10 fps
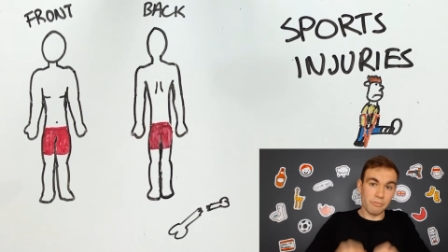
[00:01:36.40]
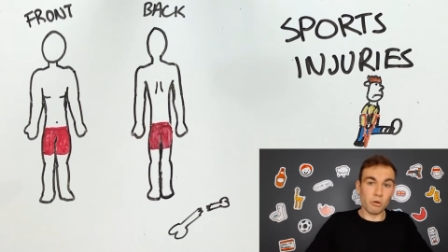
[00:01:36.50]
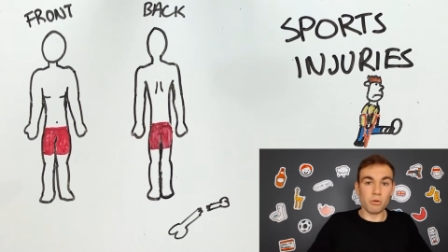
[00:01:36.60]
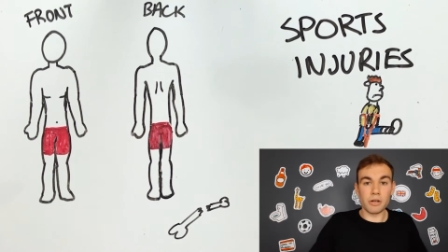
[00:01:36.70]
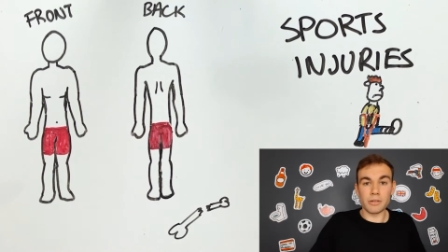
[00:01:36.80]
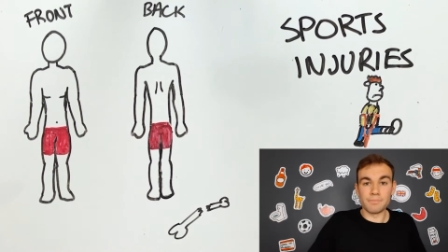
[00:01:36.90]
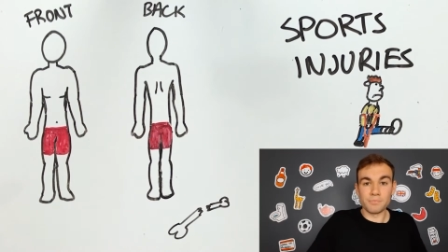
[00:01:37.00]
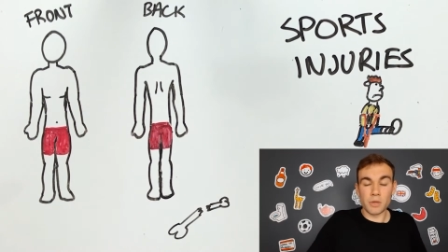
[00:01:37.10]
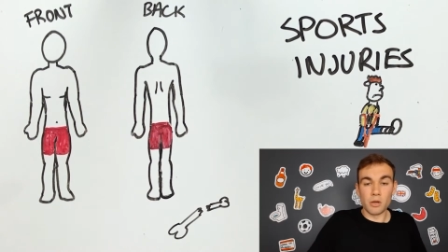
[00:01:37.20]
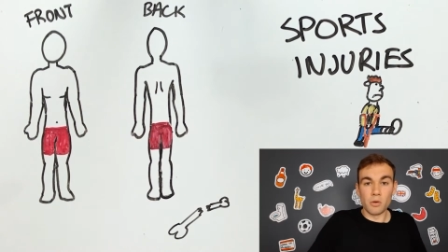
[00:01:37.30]
broke
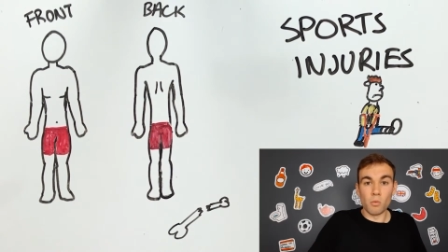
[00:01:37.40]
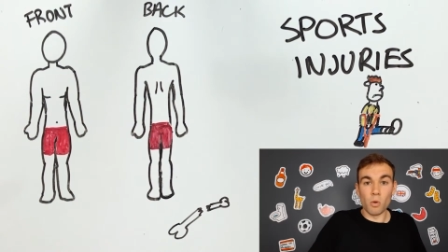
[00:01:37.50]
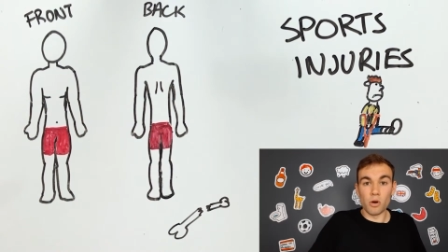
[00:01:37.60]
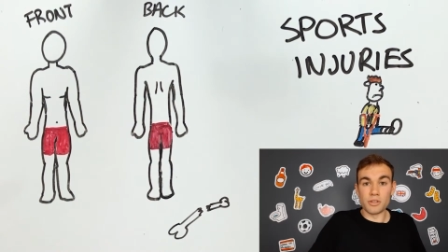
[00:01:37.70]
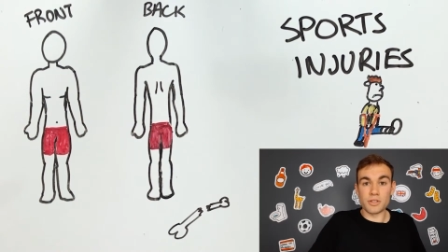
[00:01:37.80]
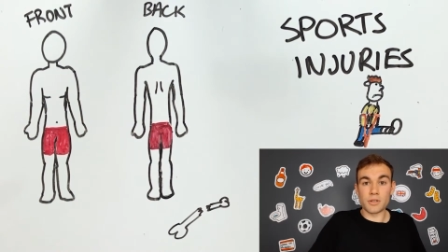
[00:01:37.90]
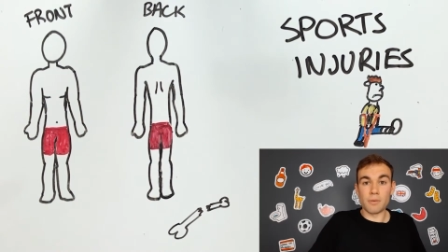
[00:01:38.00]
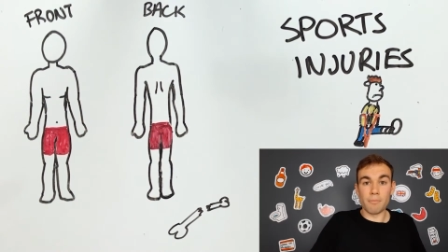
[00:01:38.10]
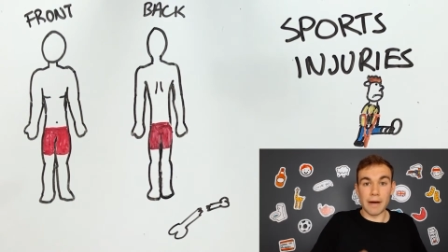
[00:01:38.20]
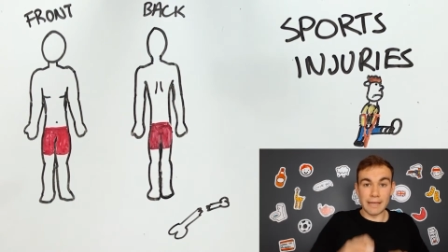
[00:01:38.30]
was
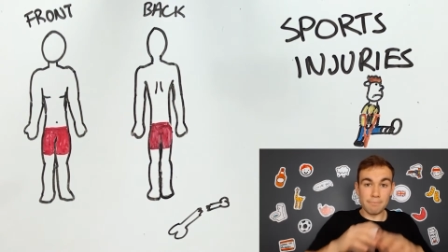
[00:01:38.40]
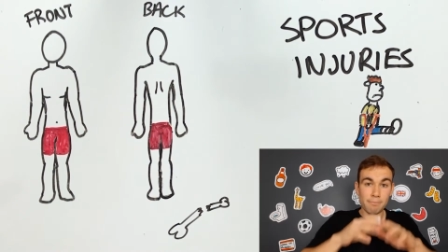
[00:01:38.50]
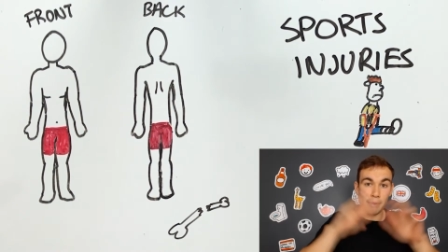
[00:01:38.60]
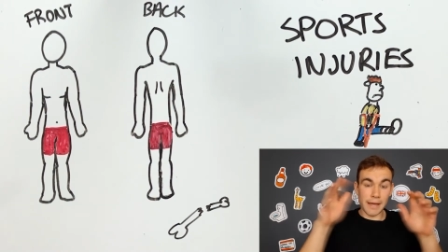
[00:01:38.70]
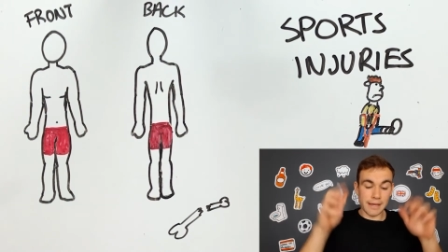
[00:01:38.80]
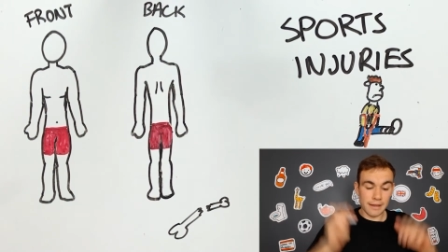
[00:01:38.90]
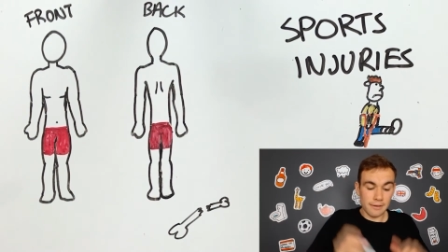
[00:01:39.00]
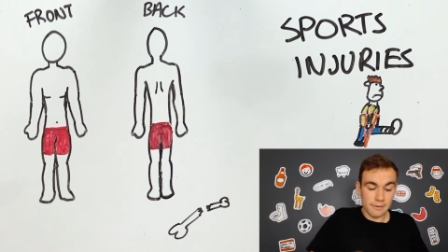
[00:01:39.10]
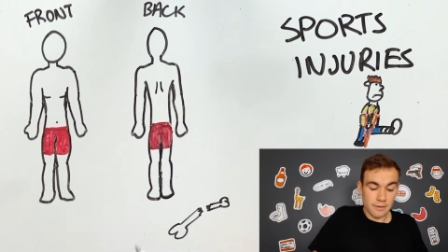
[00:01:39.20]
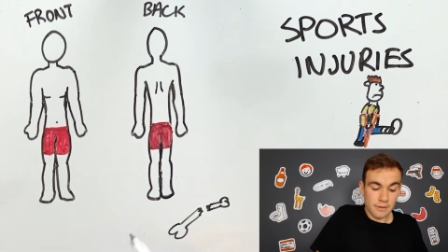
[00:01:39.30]
my big
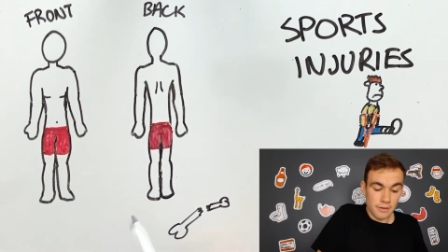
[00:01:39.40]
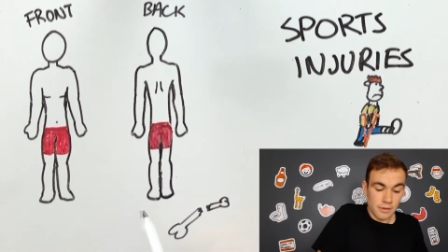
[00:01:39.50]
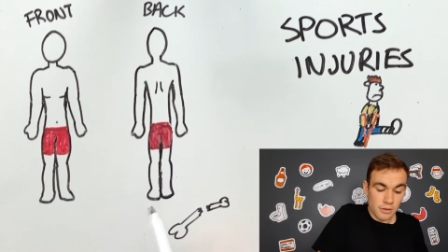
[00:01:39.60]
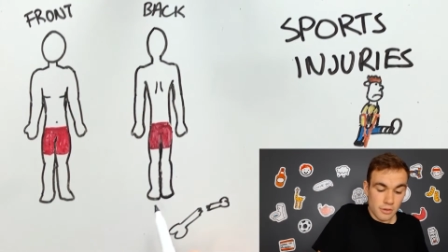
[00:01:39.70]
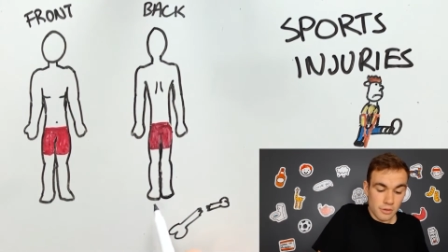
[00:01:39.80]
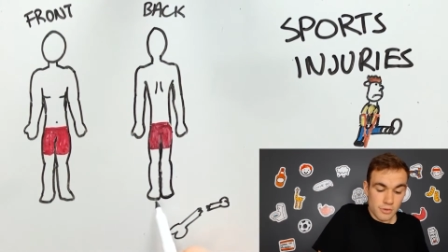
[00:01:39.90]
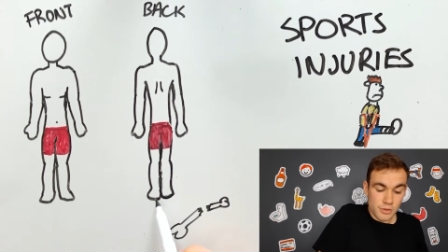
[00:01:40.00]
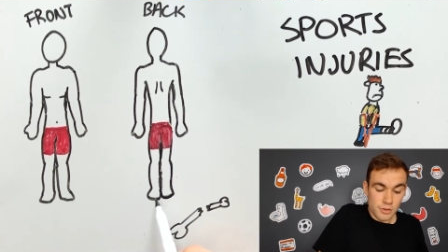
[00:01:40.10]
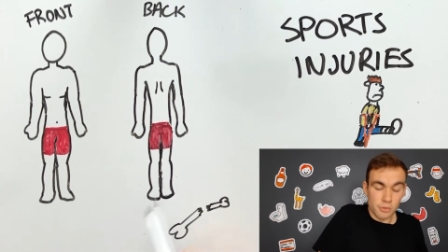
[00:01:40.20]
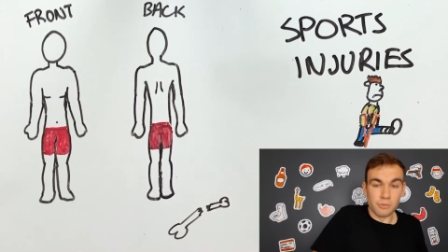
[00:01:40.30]

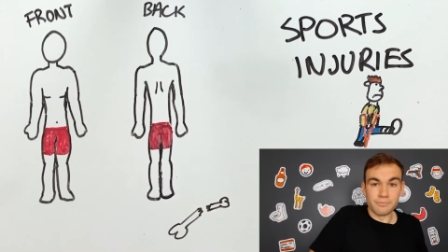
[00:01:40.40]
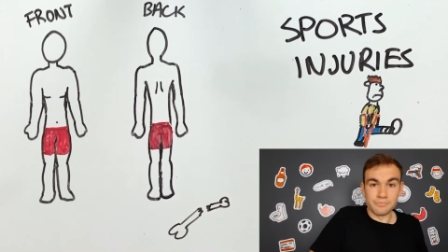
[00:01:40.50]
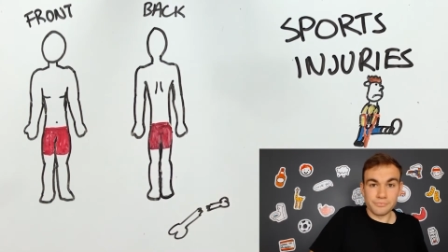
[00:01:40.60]
toe.